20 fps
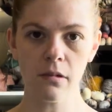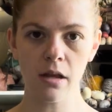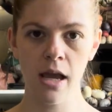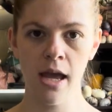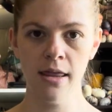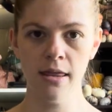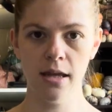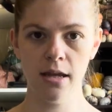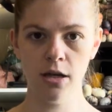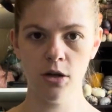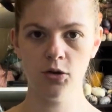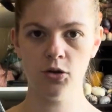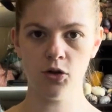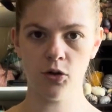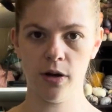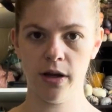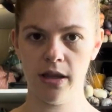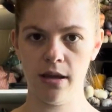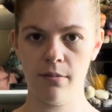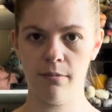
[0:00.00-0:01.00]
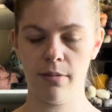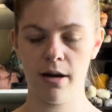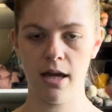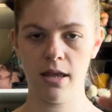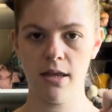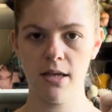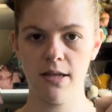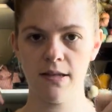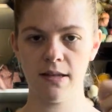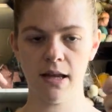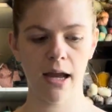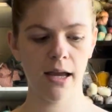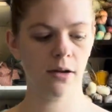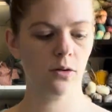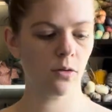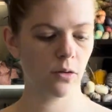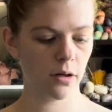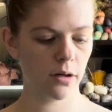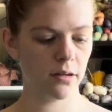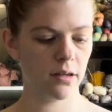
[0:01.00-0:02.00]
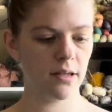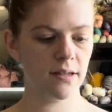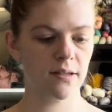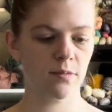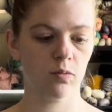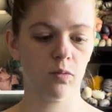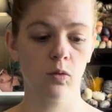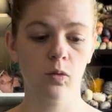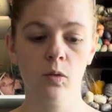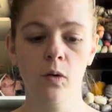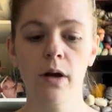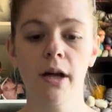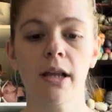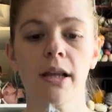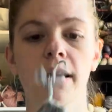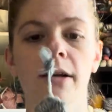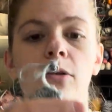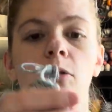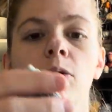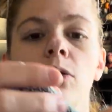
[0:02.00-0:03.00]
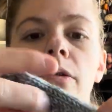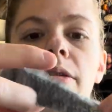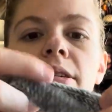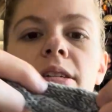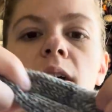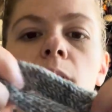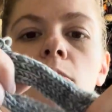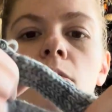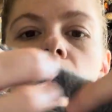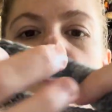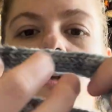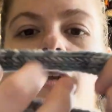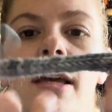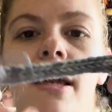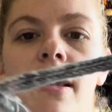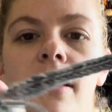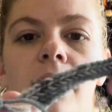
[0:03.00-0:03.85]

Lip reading: And then you join them by these I-cord, these really cool double knit.